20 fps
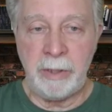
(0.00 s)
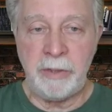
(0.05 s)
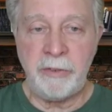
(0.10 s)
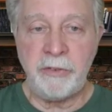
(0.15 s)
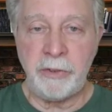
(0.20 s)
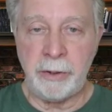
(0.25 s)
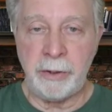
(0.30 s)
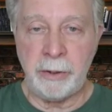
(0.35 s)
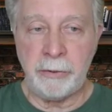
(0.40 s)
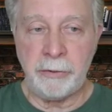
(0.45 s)

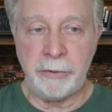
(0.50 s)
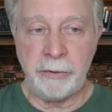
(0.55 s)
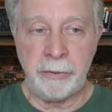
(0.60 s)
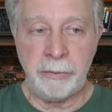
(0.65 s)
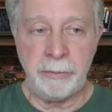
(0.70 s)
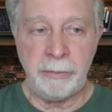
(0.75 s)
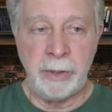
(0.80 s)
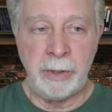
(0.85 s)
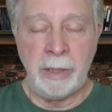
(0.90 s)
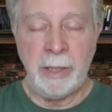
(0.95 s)
Mencius,
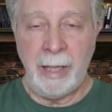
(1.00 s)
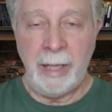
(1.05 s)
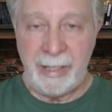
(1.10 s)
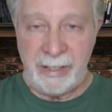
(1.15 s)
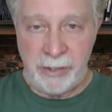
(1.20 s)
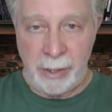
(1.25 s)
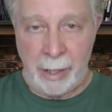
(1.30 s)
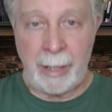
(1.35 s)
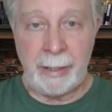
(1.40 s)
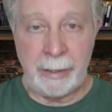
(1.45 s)
a
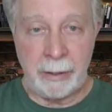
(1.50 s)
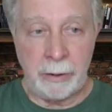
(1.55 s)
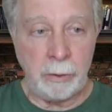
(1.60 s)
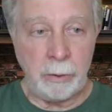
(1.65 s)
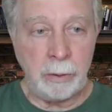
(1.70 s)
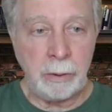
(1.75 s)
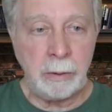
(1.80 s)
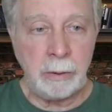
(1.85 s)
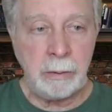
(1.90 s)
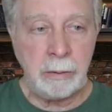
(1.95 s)

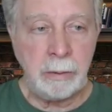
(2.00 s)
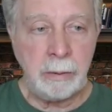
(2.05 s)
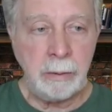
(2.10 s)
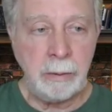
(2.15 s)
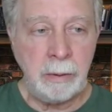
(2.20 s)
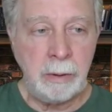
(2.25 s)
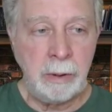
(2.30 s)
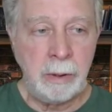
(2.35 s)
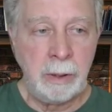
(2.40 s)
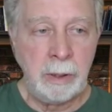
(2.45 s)
title.
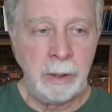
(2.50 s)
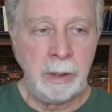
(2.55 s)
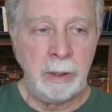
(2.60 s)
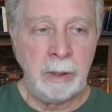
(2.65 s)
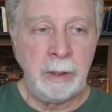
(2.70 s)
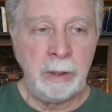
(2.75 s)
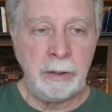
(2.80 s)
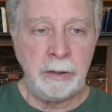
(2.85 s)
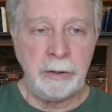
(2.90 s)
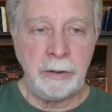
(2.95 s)

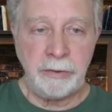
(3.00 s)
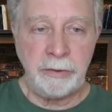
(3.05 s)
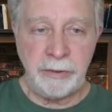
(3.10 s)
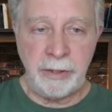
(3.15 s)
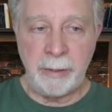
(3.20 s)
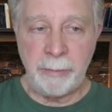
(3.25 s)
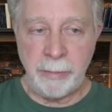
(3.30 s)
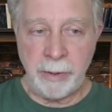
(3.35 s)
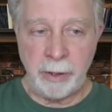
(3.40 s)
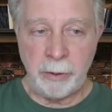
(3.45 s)

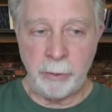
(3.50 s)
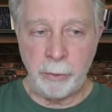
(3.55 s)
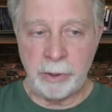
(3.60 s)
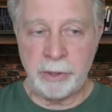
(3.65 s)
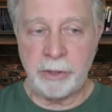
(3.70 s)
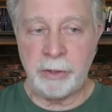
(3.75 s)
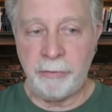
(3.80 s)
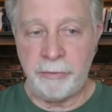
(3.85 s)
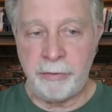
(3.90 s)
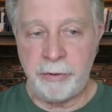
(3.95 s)
Same thing
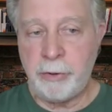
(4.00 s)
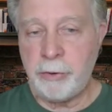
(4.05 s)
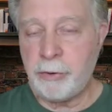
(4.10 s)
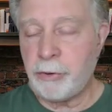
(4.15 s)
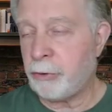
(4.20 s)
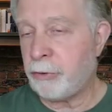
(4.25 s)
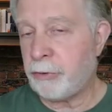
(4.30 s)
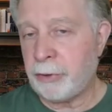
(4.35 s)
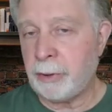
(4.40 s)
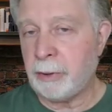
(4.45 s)
with
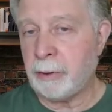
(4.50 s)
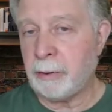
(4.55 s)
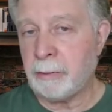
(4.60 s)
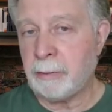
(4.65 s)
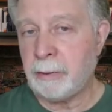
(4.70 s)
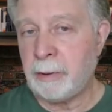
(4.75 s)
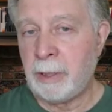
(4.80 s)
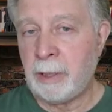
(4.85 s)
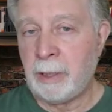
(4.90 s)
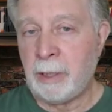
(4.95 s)
Confucius here.
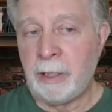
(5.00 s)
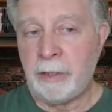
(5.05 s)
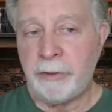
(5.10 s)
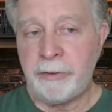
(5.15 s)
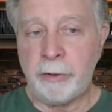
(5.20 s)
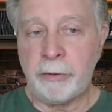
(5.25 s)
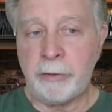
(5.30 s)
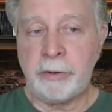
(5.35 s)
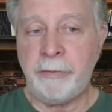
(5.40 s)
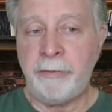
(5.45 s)

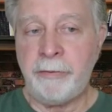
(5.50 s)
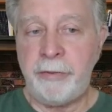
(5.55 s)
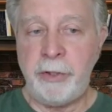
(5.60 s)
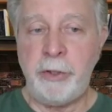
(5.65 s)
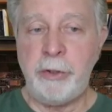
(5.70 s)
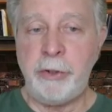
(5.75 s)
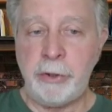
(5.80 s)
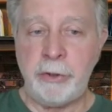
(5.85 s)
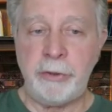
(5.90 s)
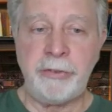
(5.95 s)
So
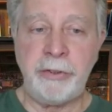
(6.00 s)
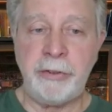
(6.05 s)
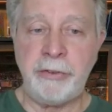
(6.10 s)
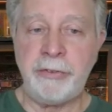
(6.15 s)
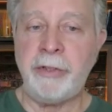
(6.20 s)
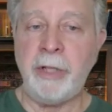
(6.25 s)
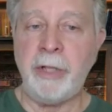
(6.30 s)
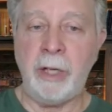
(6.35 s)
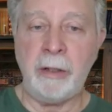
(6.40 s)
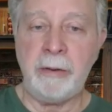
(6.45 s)
Confucius
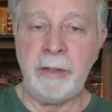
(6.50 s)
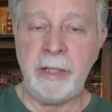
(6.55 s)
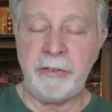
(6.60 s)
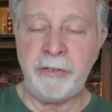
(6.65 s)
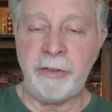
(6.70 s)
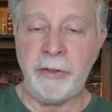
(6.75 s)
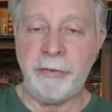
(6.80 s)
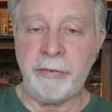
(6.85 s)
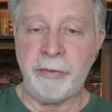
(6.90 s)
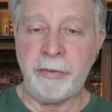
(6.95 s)
is known
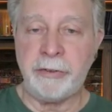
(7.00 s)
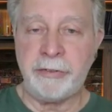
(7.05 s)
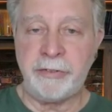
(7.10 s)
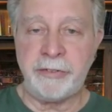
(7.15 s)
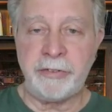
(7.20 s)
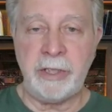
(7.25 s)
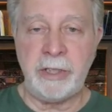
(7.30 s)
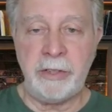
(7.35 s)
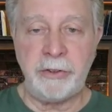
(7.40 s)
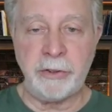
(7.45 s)
as the
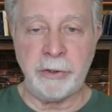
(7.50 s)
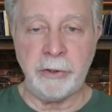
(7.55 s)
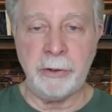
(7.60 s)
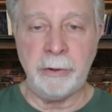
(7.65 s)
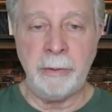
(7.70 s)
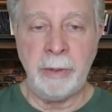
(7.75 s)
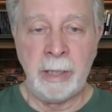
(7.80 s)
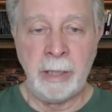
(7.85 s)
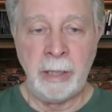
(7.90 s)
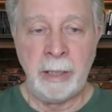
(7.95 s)
first
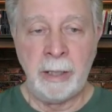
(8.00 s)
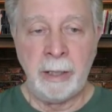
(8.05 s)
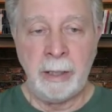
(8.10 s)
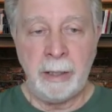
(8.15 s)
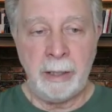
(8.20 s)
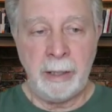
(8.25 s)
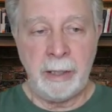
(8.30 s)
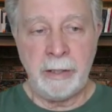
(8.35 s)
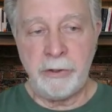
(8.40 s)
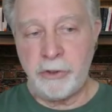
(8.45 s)
teacher
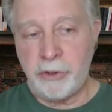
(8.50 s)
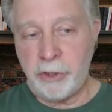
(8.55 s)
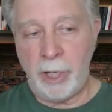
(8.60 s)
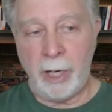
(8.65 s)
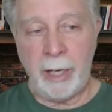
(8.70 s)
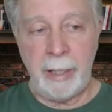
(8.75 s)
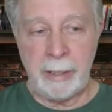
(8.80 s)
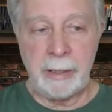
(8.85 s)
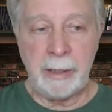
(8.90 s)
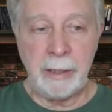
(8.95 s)
in
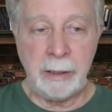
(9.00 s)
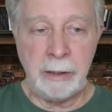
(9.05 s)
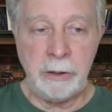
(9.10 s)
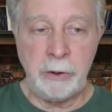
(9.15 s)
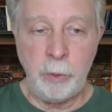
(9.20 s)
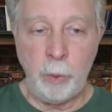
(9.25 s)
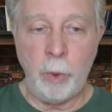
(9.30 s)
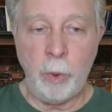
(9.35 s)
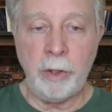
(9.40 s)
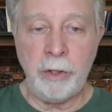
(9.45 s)
China
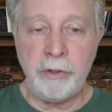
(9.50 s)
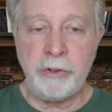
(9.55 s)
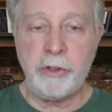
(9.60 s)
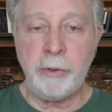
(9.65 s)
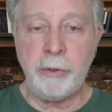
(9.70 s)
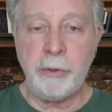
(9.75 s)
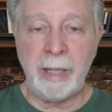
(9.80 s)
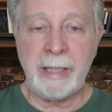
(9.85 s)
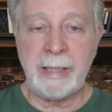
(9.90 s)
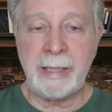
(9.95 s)
who wanted
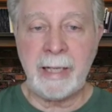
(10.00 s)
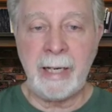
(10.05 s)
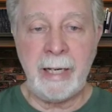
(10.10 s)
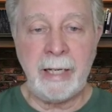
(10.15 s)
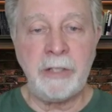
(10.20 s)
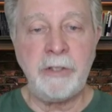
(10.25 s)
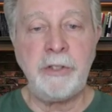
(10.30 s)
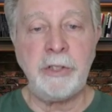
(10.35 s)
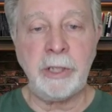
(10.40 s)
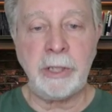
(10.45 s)
to make
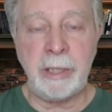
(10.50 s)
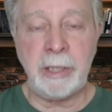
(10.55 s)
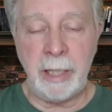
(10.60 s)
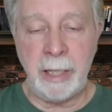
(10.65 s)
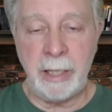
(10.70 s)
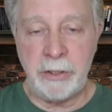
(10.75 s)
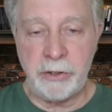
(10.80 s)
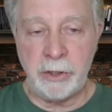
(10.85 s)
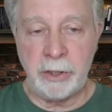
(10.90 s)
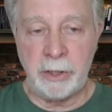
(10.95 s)

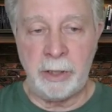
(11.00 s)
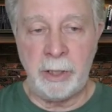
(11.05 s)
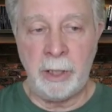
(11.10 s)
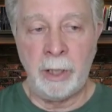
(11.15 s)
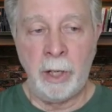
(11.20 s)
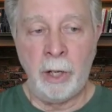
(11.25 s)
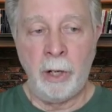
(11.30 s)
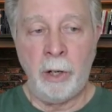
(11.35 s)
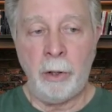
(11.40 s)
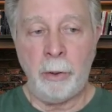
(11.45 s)
education
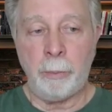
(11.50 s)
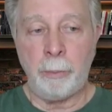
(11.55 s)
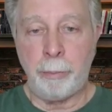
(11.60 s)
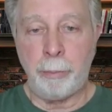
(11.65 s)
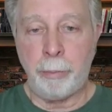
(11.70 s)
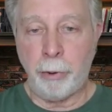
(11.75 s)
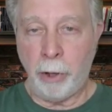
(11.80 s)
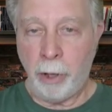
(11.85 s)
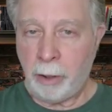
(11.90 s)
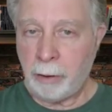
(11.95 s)

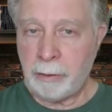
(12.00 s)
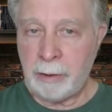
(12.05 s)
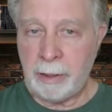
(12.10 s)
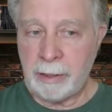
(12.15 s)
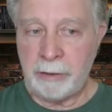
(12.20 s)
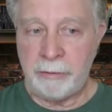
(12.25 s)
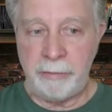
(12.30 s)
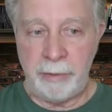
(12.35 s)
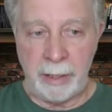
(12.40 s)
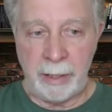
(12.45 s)

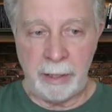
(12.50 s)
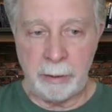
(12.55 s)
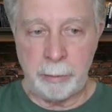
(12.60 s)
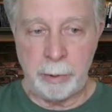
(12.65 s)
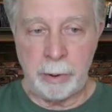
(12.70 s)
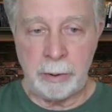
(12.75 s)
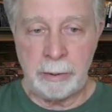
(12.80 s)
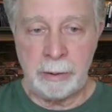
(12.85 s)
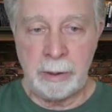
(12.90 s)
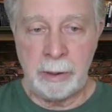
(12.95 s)
broadly
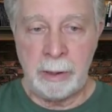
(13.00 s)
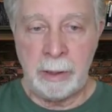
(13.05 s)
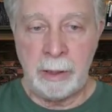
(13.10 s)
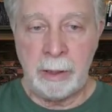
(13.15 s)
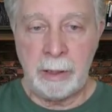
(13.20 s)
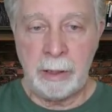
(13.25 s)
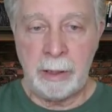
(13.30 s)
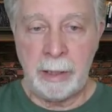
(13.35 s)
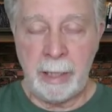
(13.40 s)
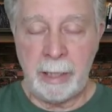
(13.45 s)
available
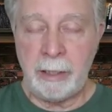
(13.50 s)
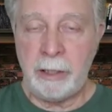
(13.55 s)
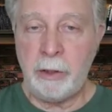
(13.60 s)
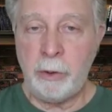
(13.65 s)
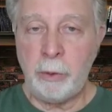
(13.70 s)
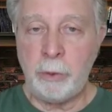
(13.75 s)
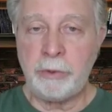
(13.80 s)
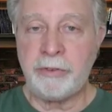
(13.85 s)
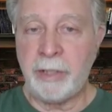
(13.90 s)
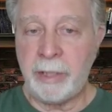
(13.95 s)
and
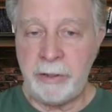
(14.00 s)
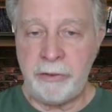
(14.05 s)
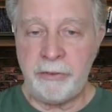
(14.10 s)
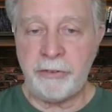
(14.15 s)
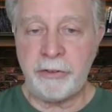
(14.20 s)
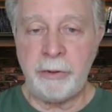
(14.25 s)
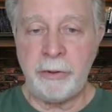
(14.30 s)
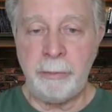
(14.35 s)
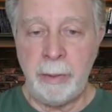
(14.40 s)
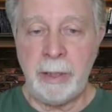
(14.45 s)
who was
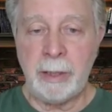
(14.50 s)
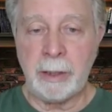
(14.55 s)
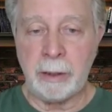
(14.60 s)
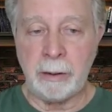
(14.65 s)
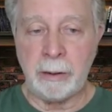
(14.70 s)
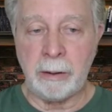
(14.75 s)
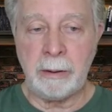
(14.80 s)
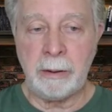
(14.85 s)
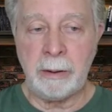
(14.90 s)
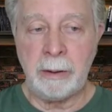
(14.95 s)

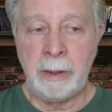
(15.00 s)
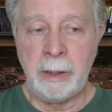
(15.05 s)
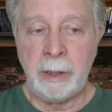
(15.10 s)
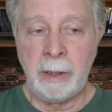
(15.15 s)
instrumental